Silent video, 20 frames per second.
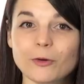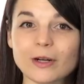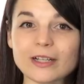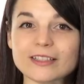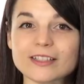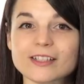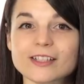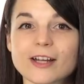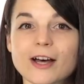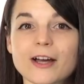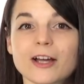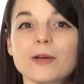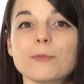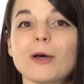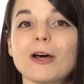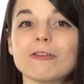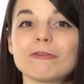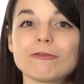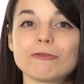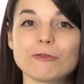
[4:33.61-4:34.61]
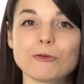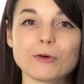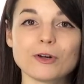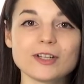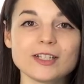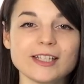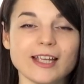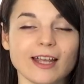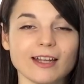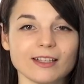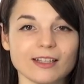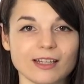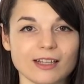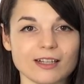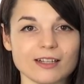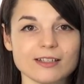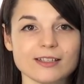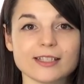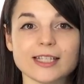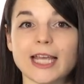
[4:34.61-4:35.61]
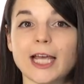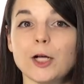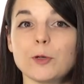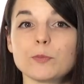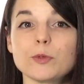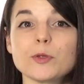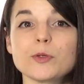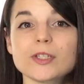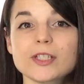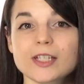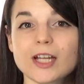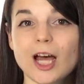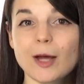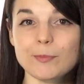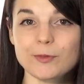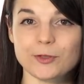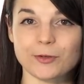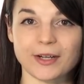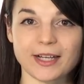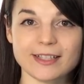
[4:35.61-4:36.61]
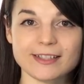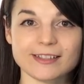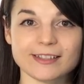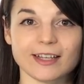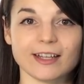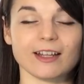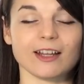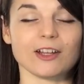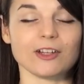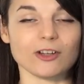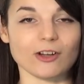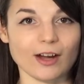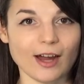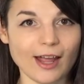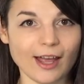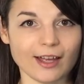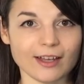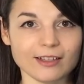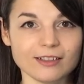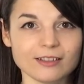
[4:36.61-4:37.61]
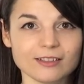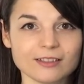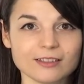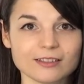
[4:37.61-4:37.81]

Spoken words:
going to talk about 4 techniques to help you stop translating in your head